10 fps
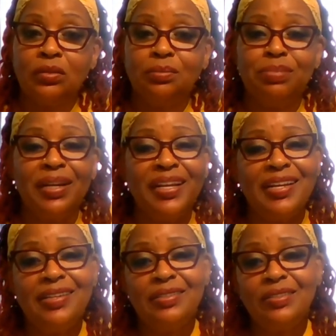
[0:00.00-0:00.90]

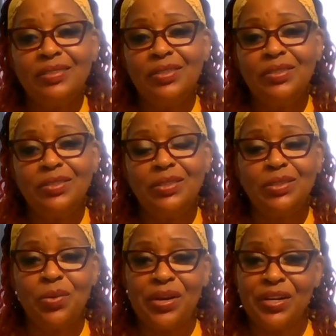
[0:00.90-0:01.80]
please
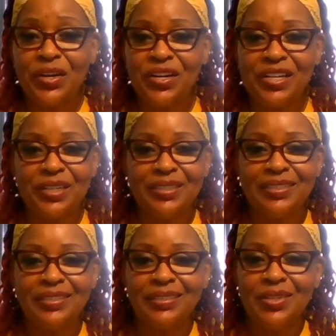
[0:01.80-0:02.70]
do it good
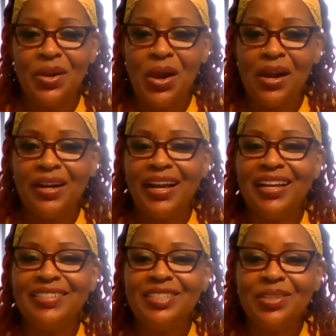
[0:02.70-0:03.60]

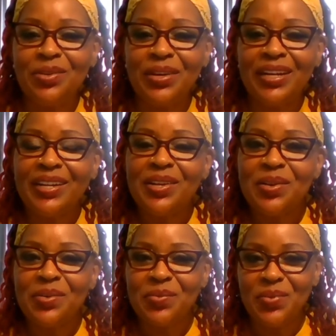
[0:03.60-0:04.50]
and do it
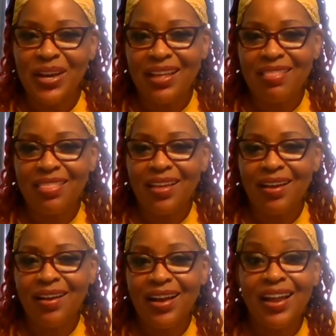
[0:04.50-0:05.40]
with
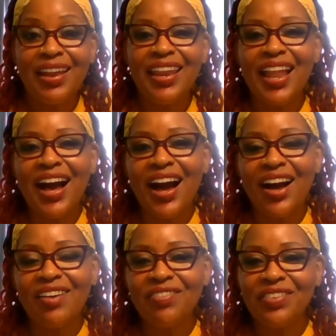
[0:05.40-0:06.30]

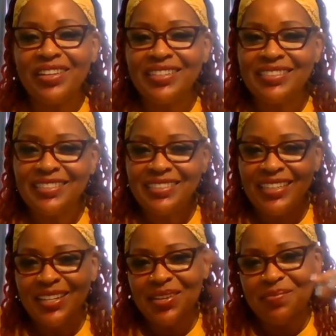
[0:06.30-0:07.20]
love.
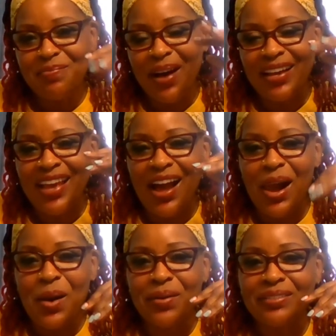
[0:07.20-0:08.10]
Bye,
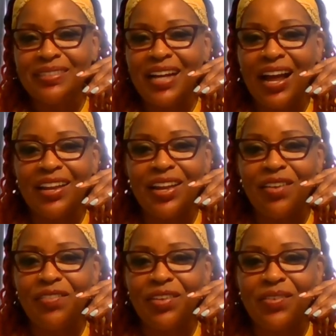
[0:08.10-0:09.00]
y'all. I
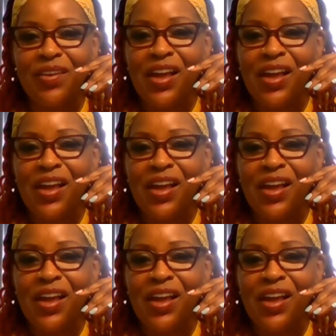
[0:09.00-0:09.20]
love you.